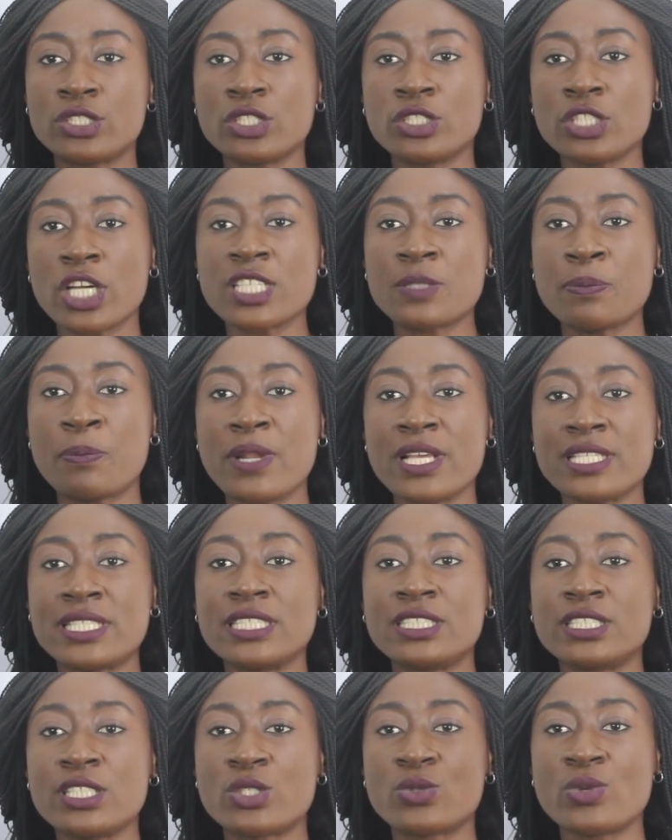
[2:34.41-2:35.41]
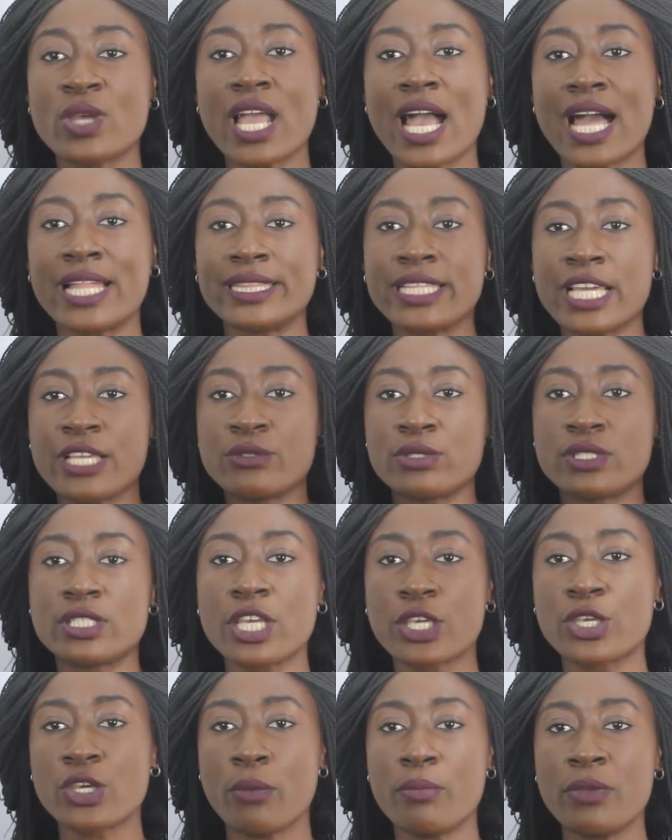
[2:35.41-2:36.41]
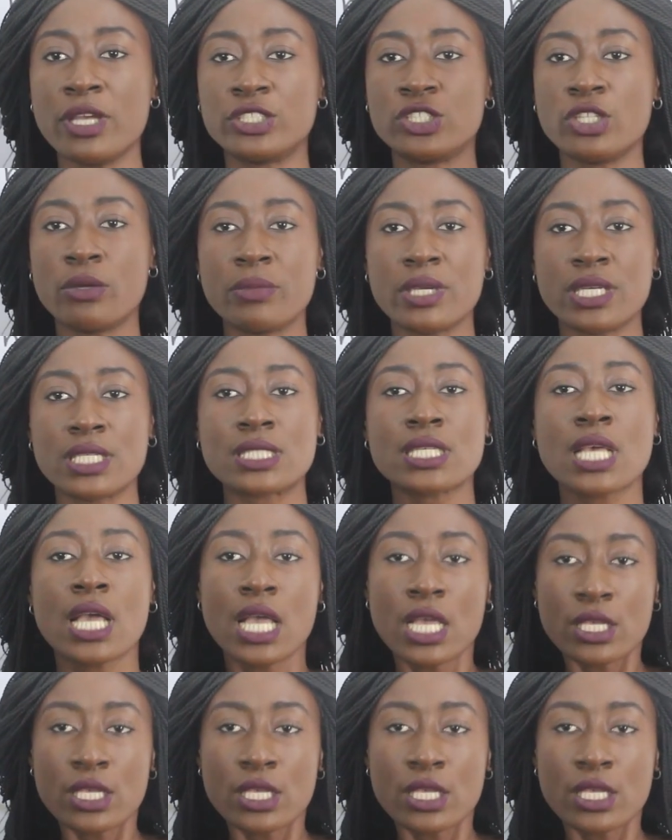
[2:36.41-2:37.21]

So just place it this way and then you take your measurements.